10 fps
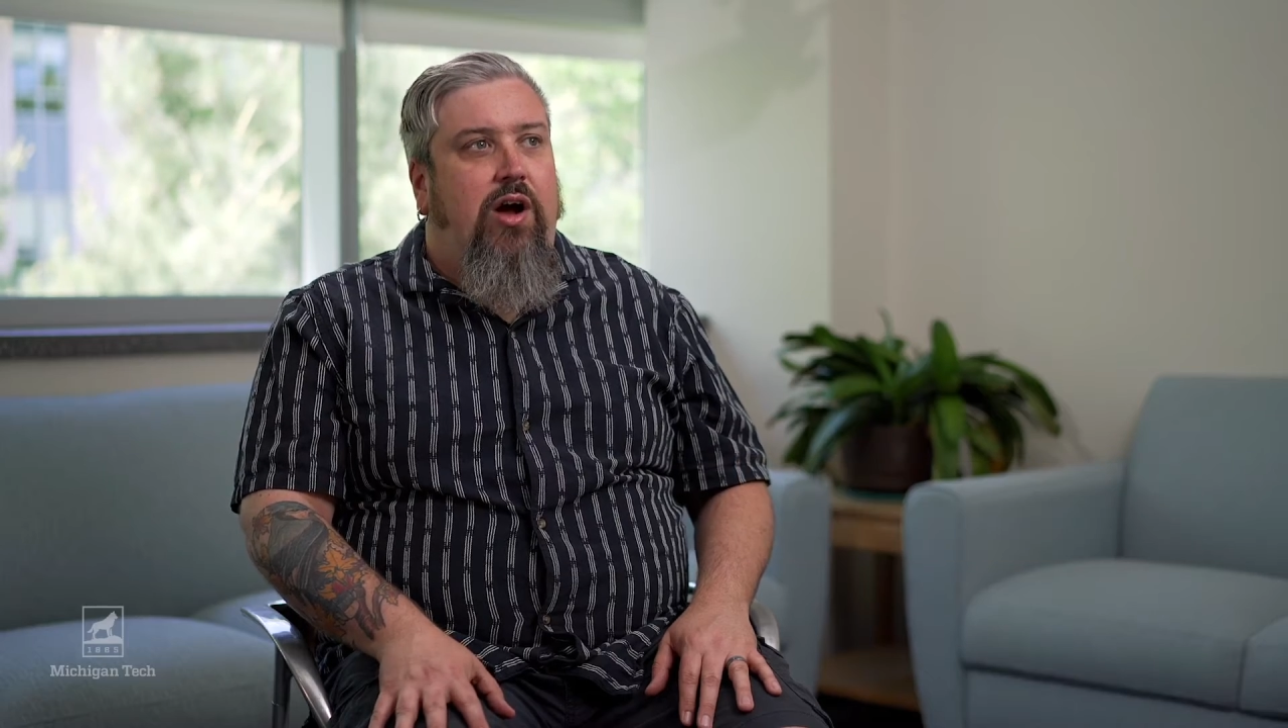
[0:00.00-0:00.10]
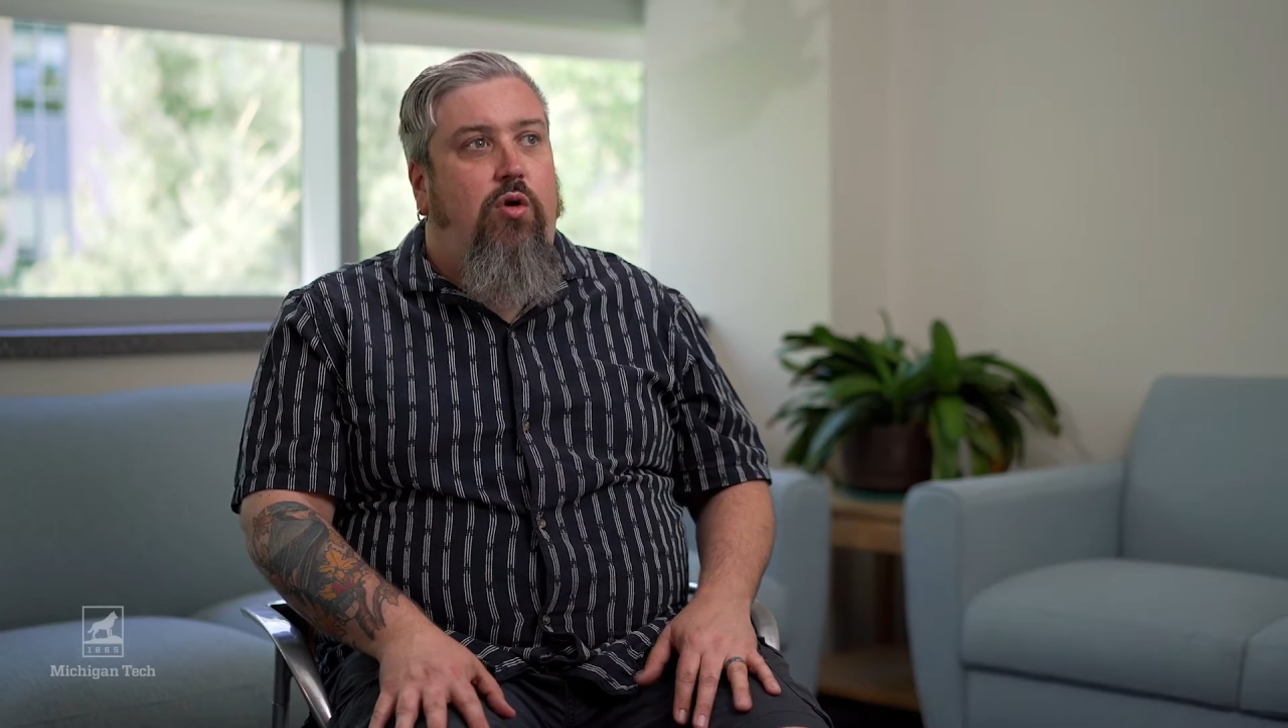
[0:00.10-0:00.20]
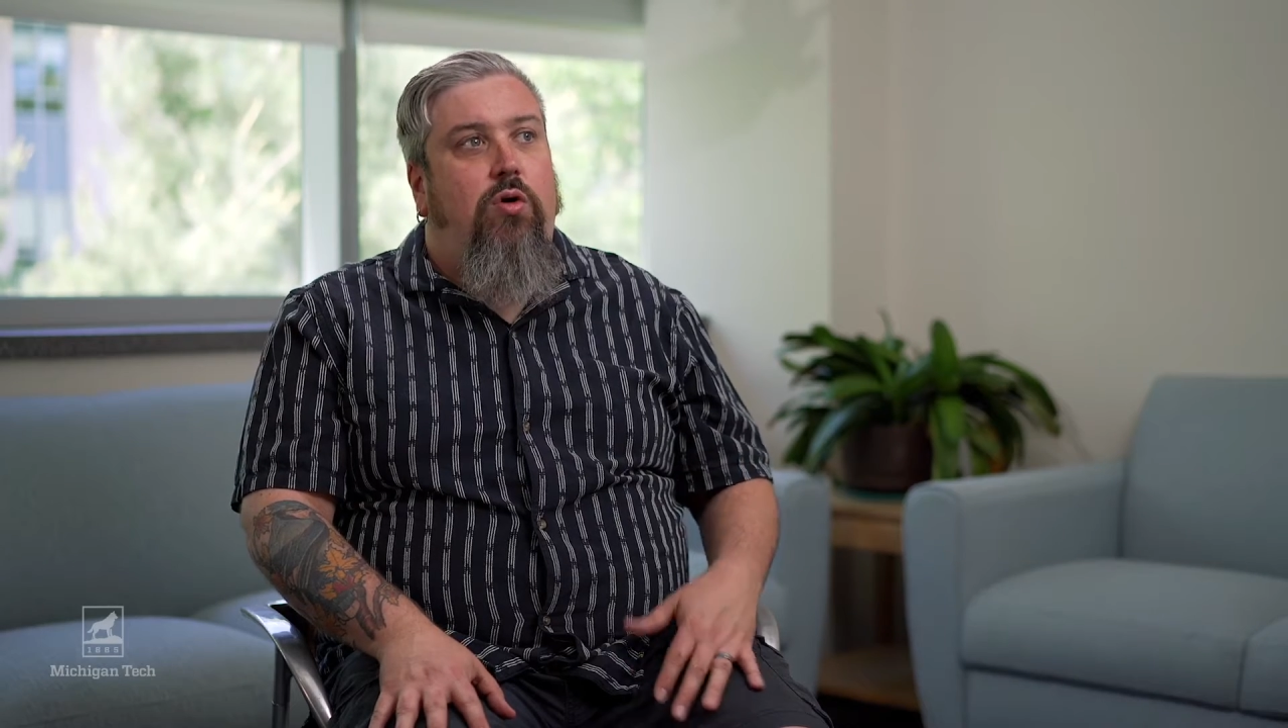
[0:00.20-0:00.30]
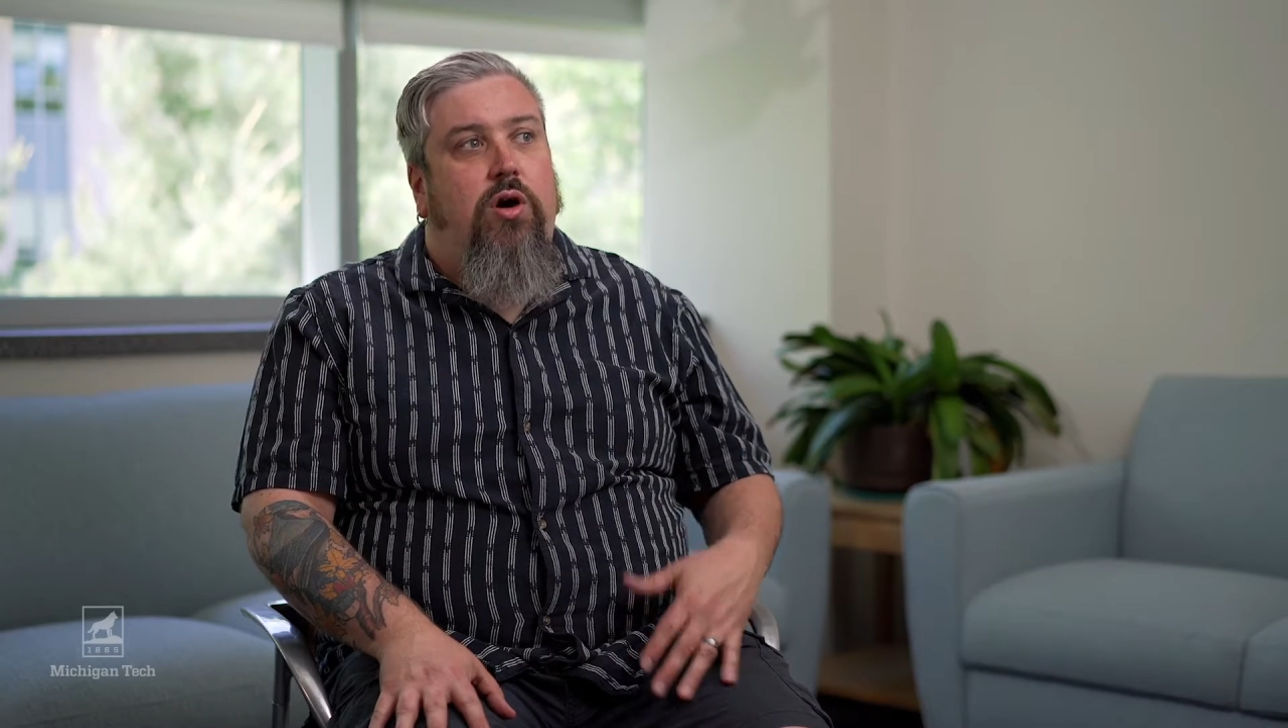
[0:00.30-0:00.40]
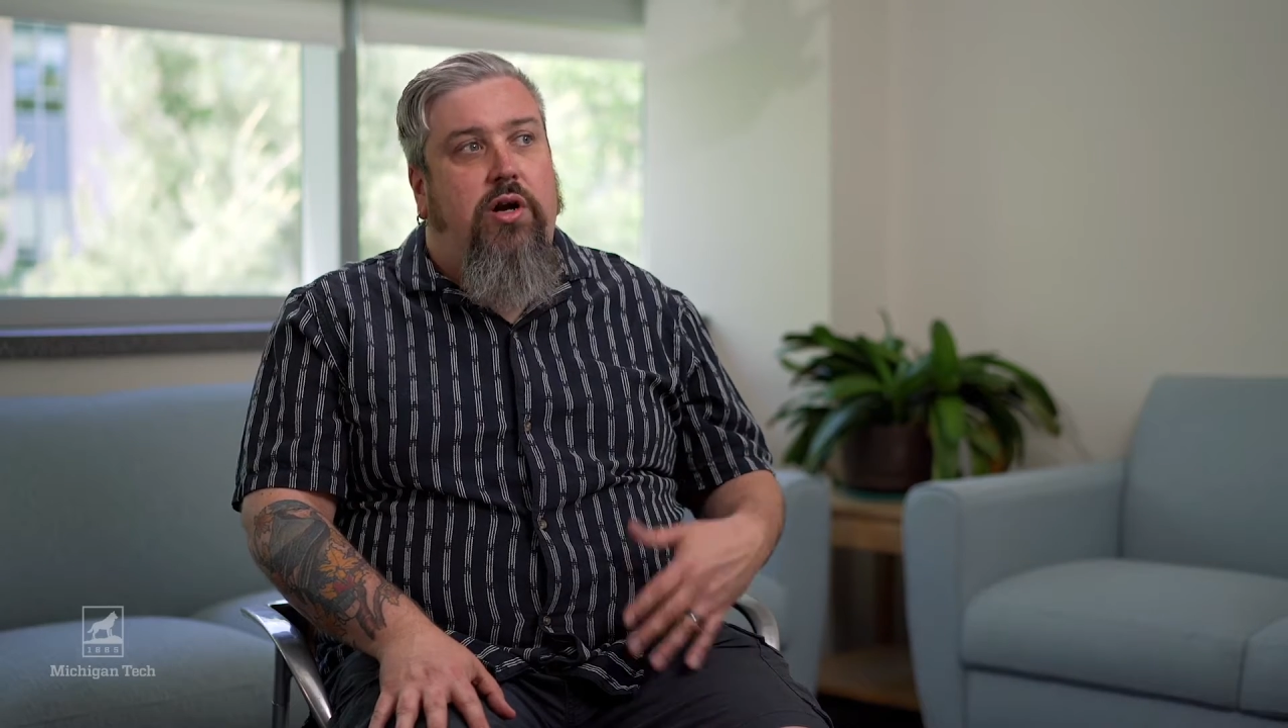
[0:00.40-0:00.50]

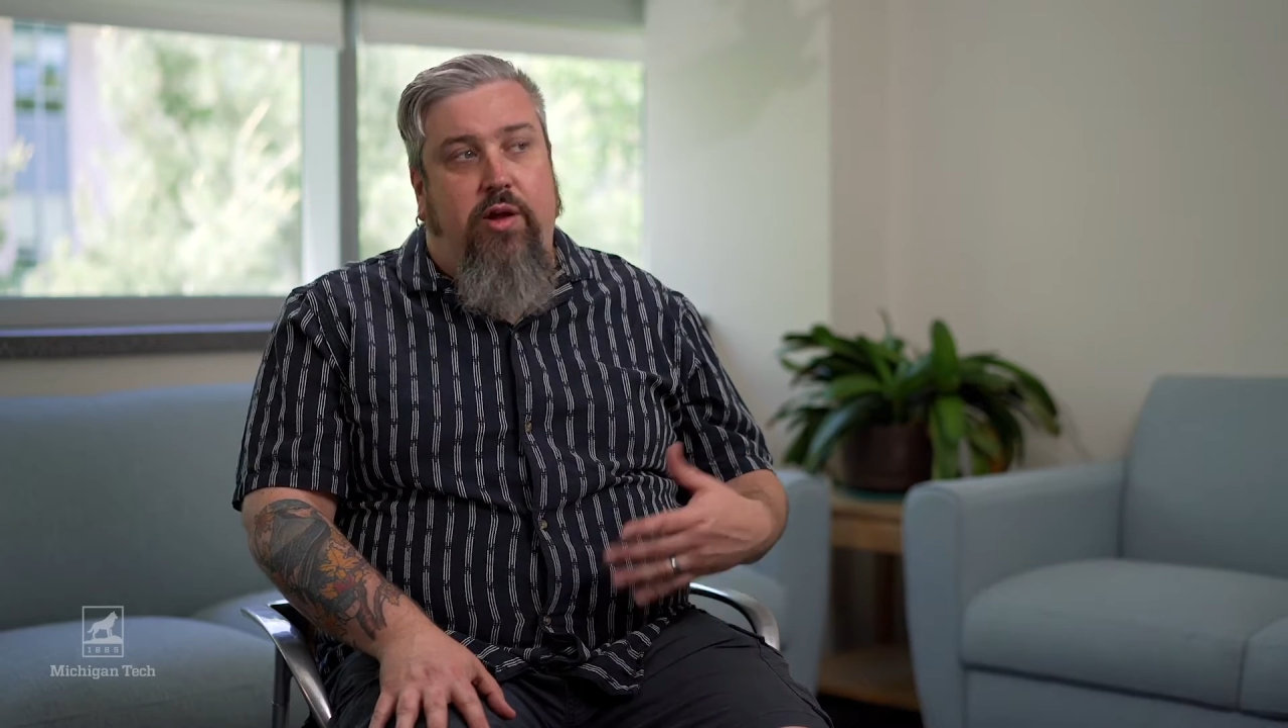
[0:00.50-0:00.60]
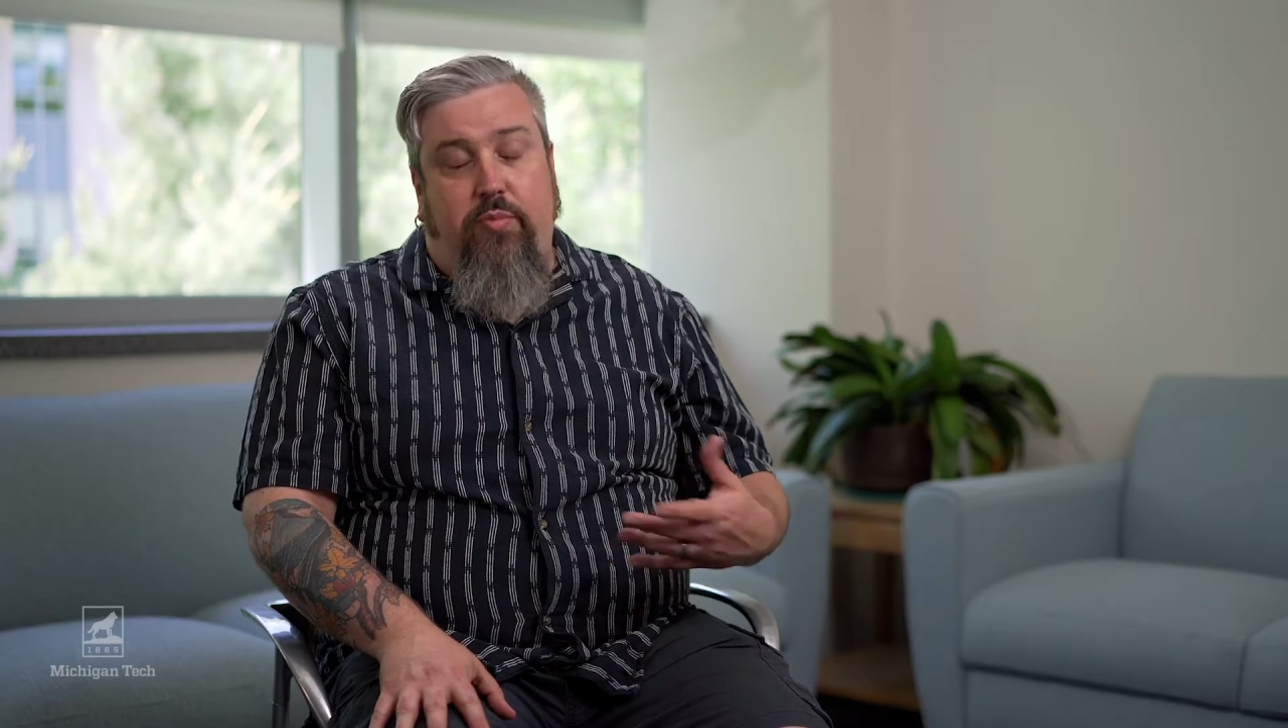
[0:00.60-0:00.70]
or can